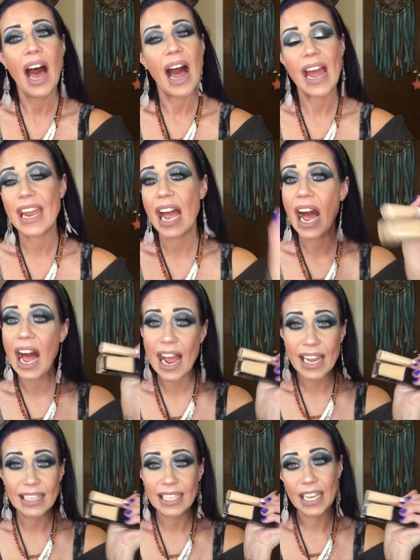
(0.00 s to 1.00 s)
I
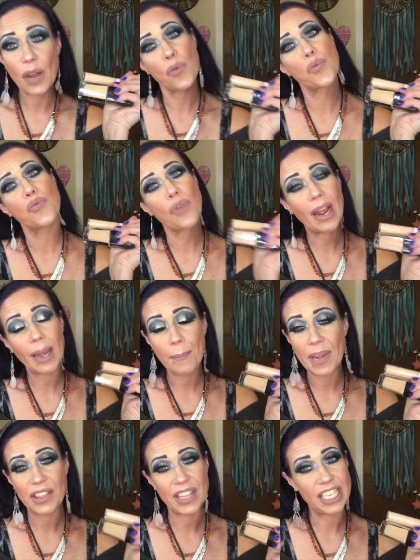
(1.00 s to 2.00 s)
highly
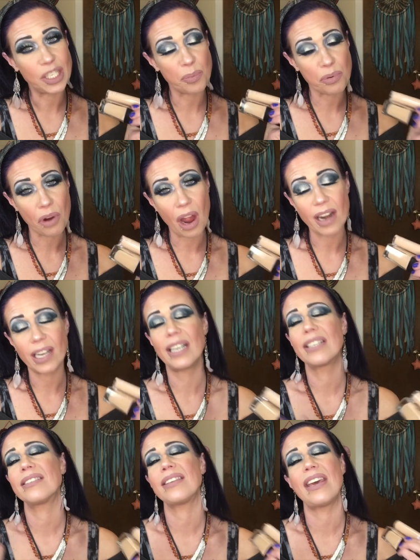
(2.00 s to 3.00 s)
recommend these
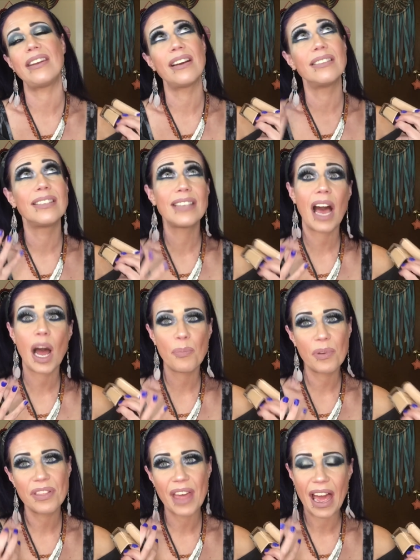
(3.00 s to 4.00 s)
products and on top
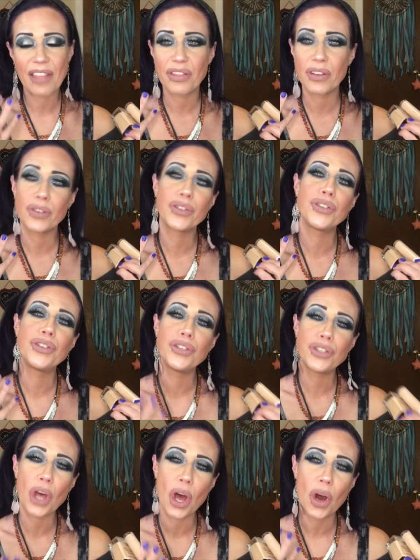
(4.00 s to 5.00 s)
of that, they're
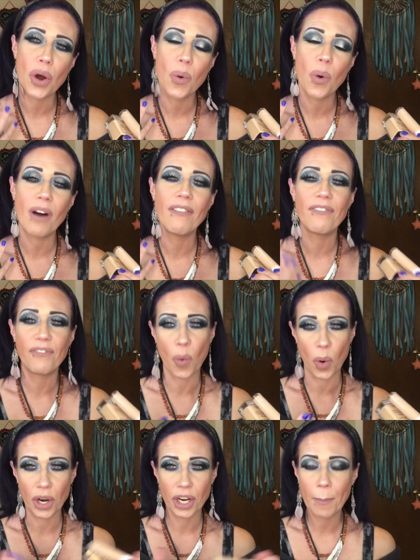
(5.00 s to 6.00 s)
so
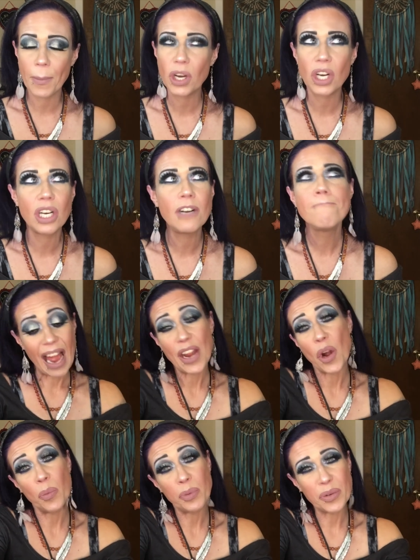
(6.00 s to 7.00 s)
affordable. I
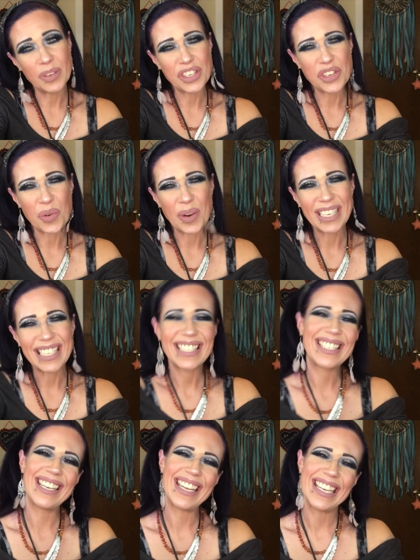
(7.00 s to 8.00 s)
hope you enjoyed
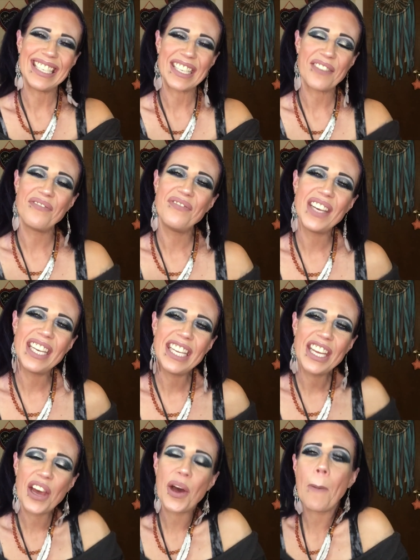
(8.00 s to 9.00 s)
today's
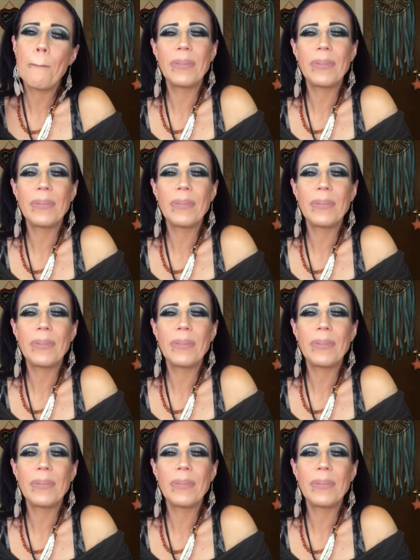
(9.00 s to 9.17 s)
video.